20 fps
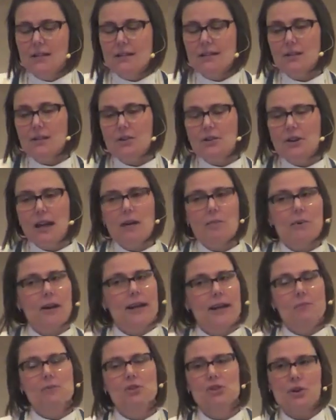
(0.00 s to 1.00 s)
So
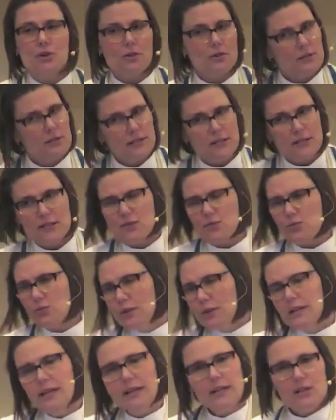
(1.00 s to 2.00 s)
Abraham shows
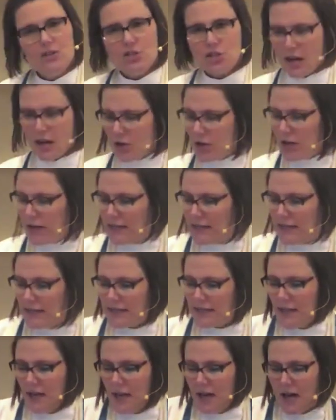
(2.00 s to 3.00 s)
this really
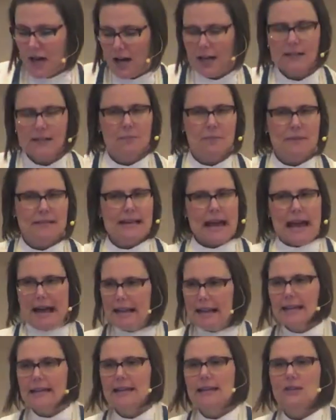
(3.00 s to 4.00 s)
generous
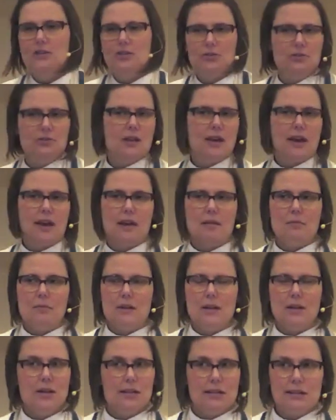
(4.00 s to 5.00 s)
hospitality to them,
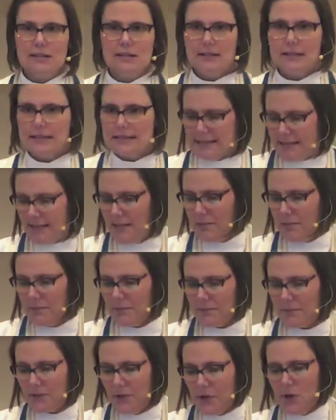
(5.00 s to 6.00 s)
and all
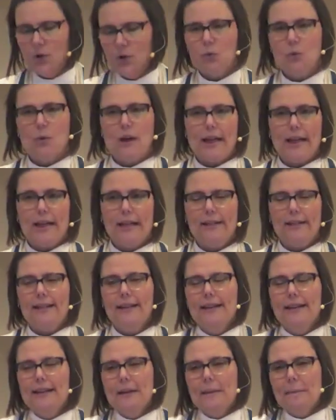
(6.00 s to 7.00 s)
seems well.